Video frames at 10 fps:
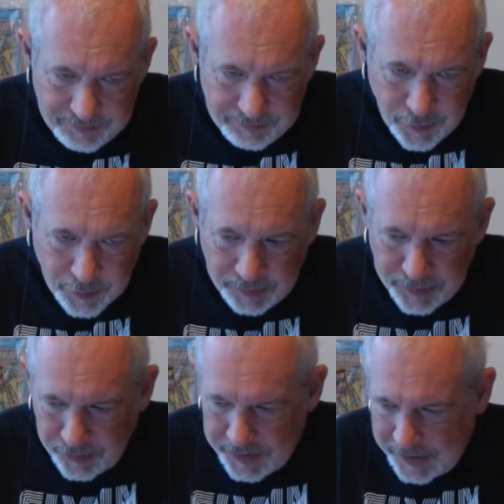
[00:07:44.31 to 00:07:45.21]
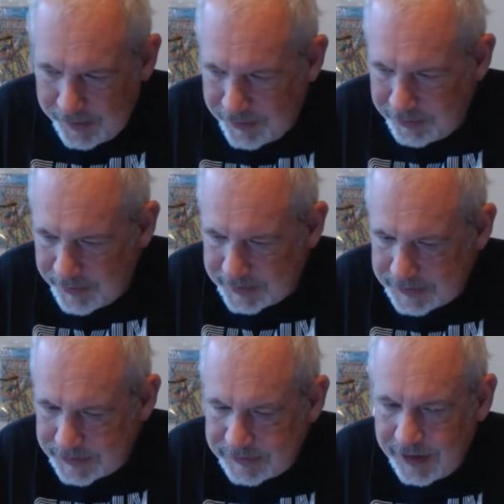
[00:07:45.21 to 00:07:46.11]
Most people don't care this
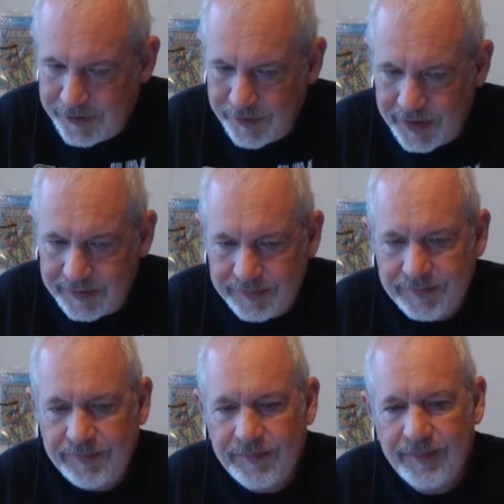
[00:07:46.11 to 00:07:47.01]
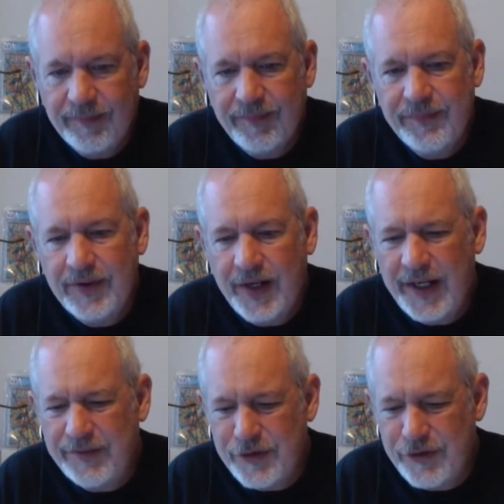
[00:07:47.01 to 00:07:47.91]
much. It's fine. I
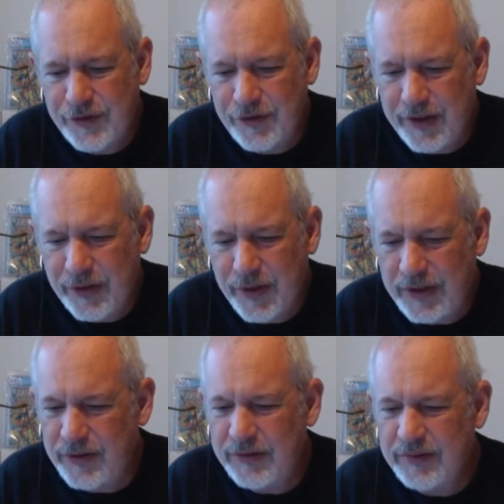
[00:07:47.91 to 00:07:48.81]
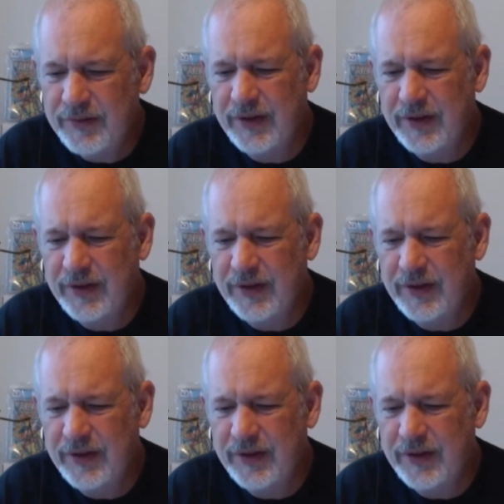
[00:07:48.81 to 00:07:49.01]
have issues. I know I do.